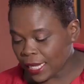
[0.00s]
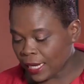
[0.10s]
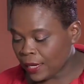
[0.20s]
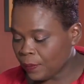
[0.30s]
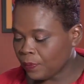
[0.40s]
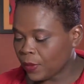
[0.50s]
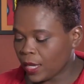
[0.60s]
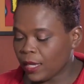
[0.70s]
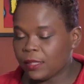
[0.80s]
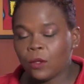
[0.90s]
did
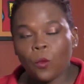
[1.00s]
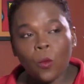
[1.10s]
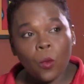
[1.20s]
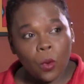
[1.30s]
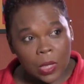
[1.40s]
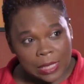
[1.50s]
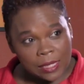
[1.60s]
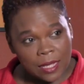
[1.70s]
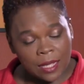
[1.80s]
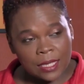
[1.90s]
is the
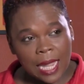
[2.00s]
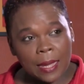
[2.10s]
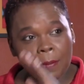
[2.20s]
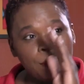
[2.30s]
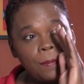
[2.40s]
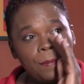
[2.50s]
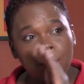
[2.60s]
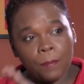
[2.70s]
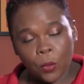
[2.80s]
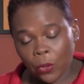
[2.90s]
water that I
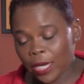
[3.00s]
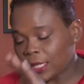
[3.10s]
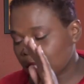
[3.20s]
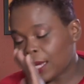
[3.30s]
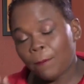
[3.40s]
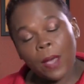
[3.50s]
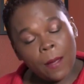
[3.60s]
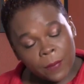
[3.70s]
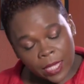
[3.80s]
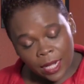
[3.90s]
boiled the
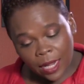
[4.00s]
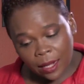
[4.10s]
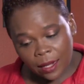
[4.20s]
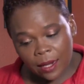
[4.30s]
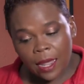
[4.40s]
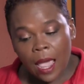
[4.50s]
pumpkin in,